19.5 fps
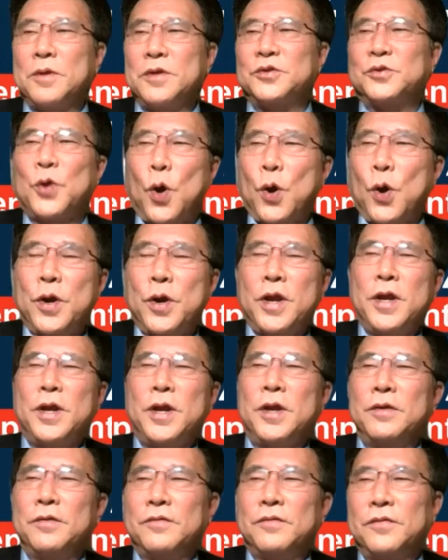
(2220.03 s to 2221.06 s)
restoring
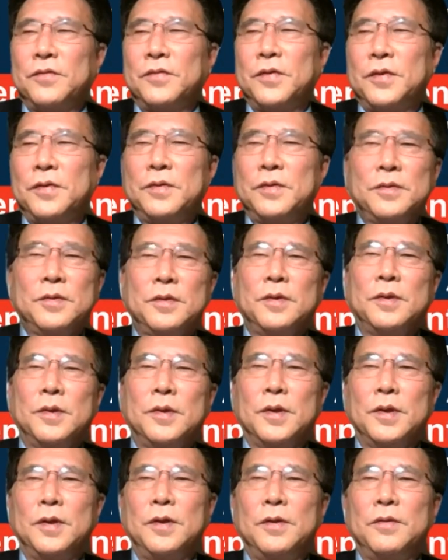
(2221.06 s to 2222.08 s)
his
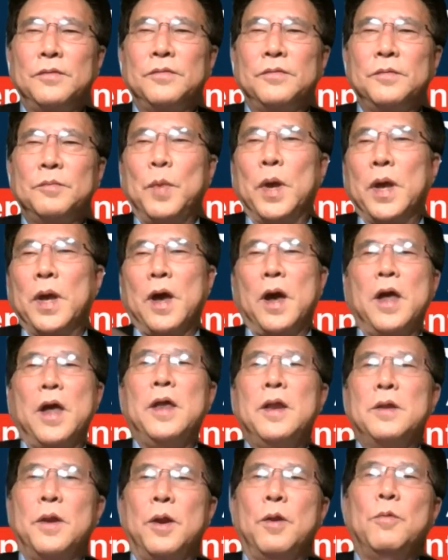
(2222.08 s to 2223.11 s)
uh, his because
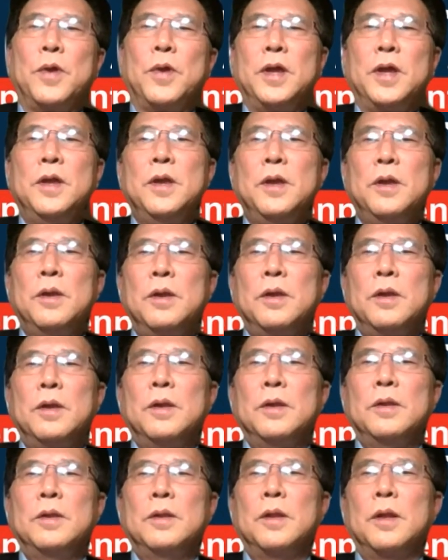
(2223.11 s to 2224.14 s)
he really
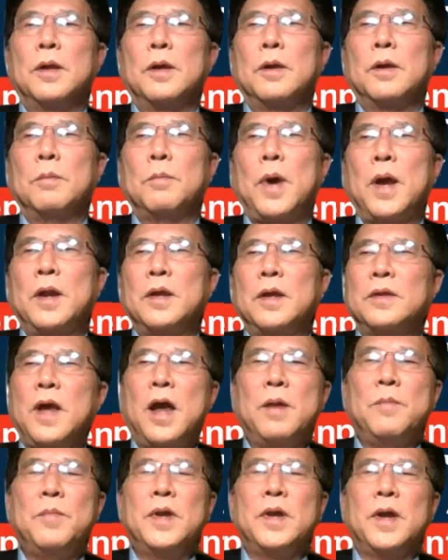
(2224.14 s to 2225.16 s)
uh, by the
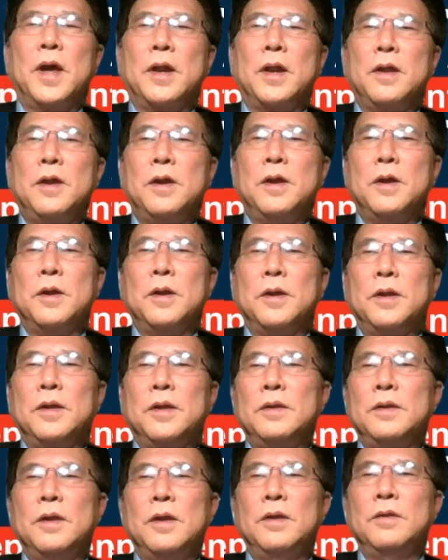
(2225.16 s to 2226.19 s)
time he got here
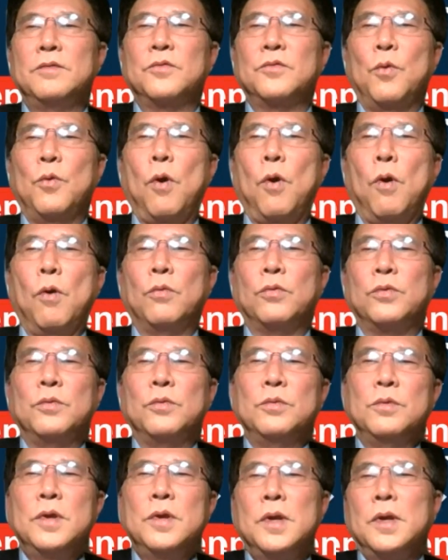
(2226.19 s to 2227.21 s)
he he's too old
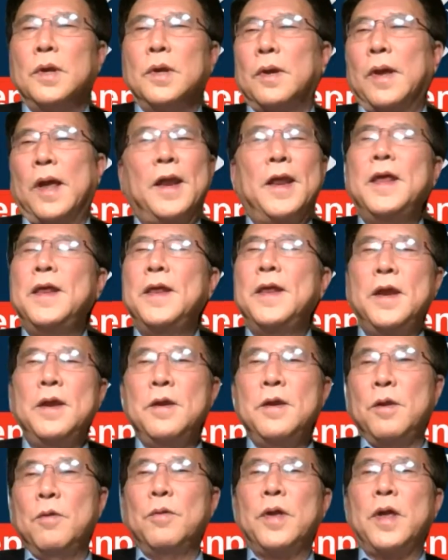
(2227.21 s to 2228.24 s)
to and he didn't
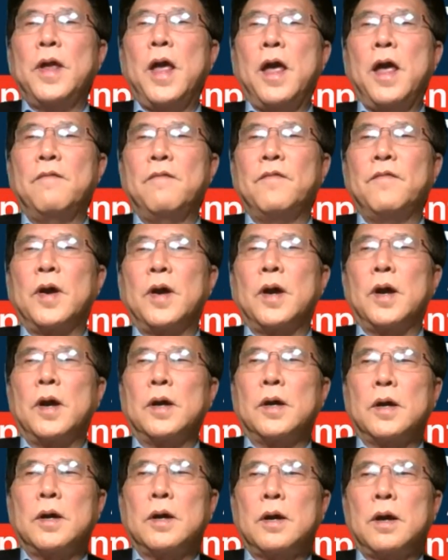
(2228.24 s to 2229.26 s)
really have
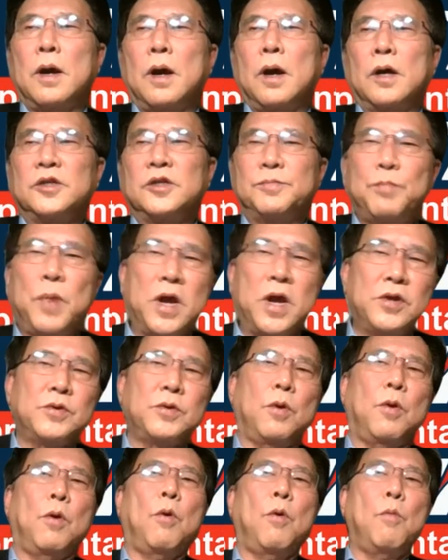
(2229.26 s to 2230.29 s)
a a, a
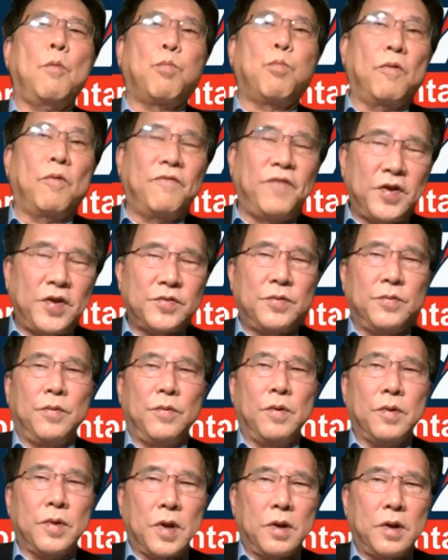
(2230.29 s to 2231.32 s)
special
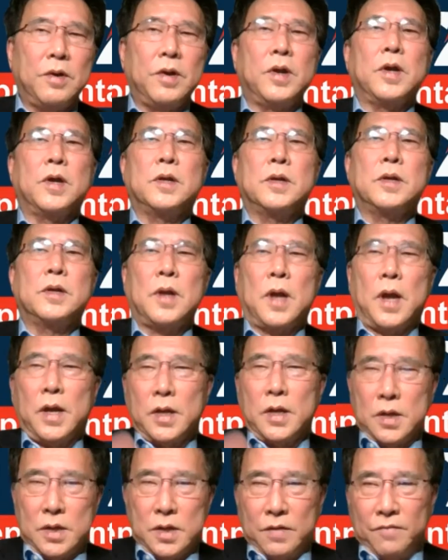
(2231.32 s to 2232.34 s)
professional career
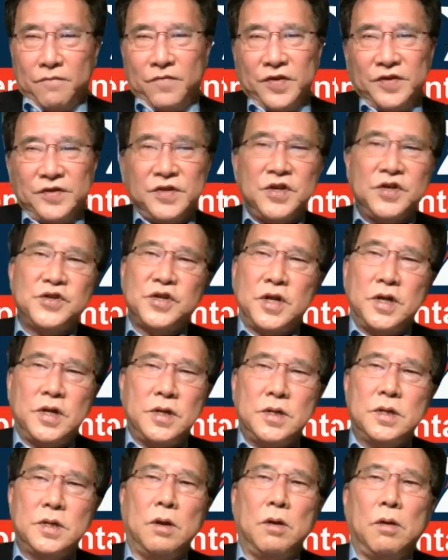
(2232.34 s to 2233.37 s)
like the
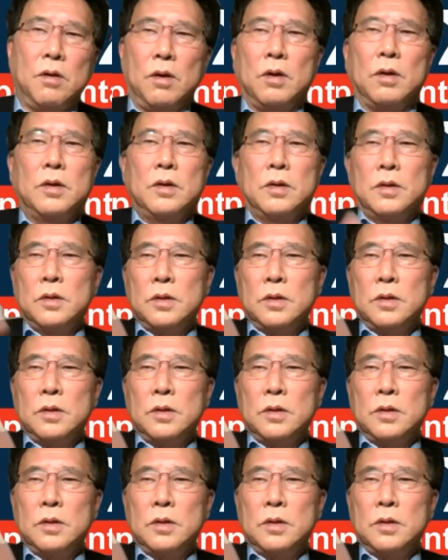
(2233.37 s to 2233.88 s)
physician or